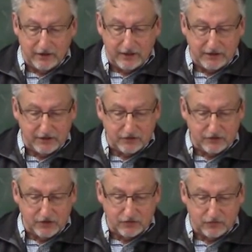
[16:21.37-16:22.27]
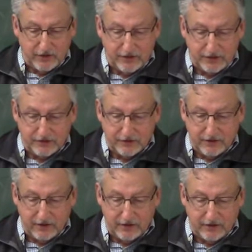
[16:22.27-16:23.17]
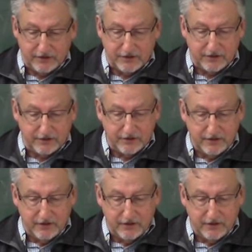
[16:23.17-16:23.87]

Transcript: that I just, just read, does, uh, doesn't it?